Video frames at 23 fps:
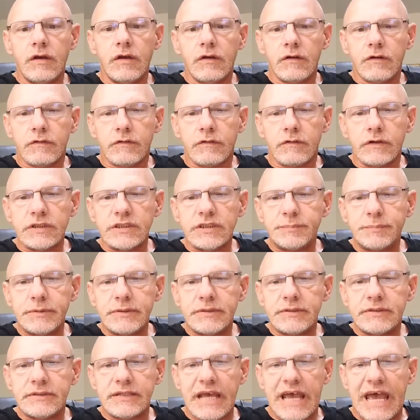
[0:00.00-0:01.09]

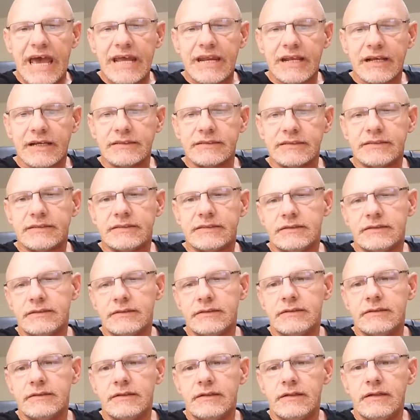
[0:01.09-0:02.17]
Crispus Atticus,
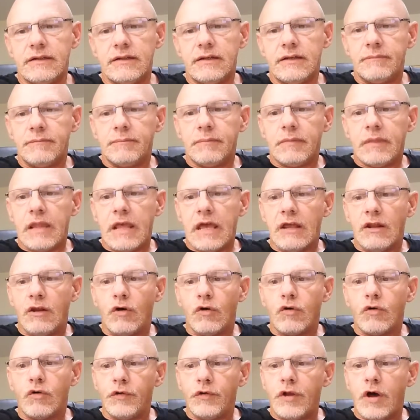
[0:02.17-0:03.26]
a
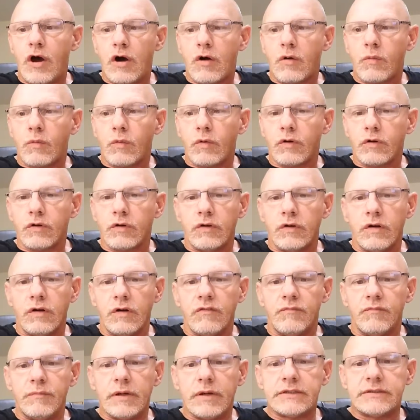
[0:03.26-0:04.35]
local dock worker of
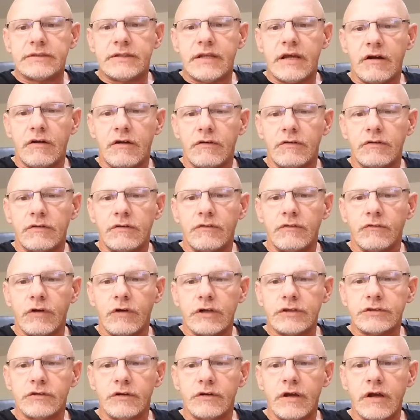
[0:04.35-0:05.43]
mixed
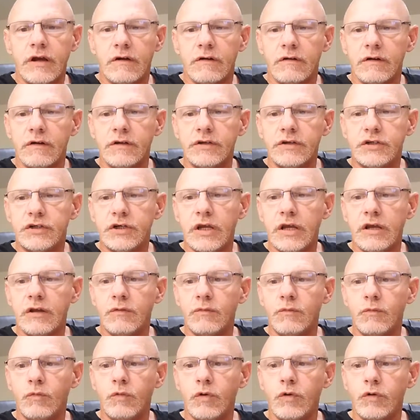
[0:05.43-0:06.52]
racial heritage,
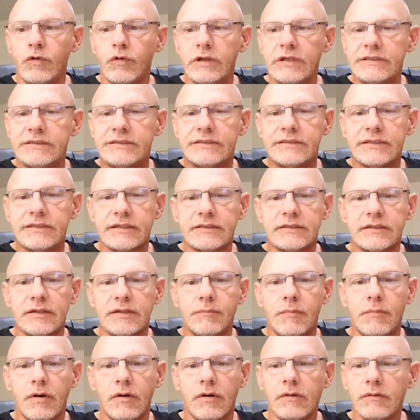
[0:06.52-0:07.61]
and wounding 6
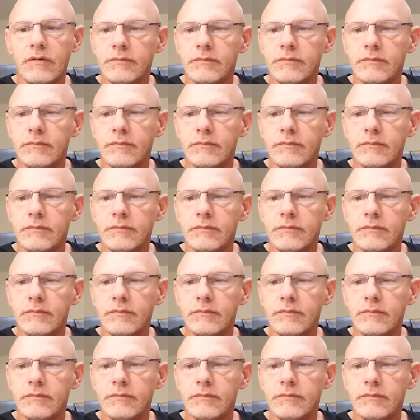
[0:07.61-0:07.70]
among...